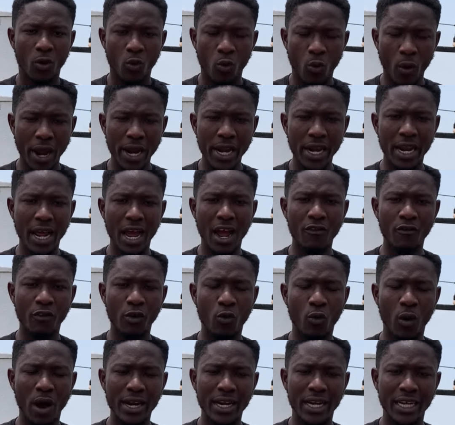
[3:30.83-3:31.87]
when
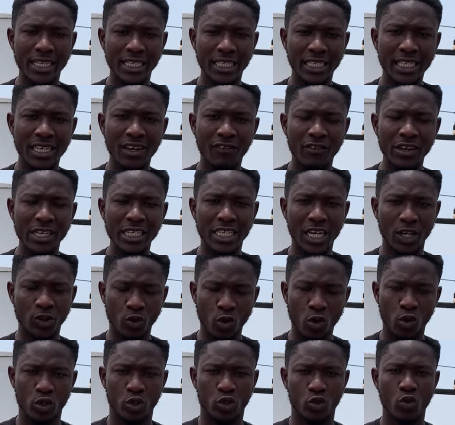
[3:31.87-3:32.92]
everyone is given the
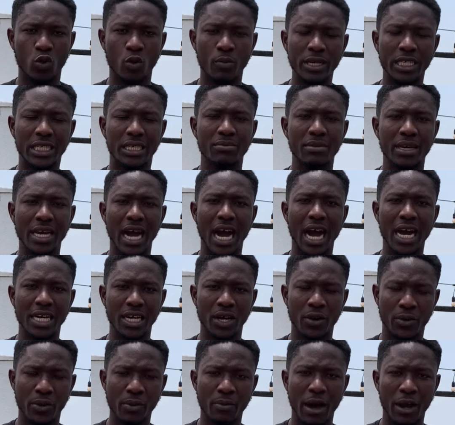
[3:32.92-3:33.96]
nod obetimi
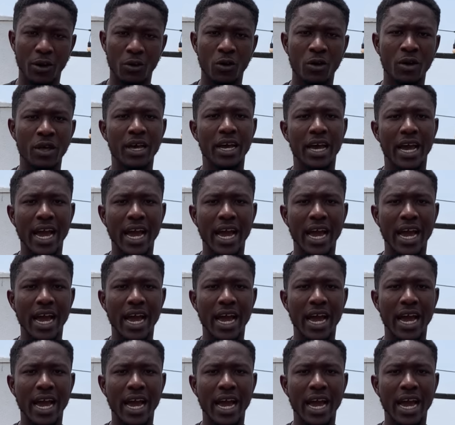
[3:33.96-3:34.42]
aye jumano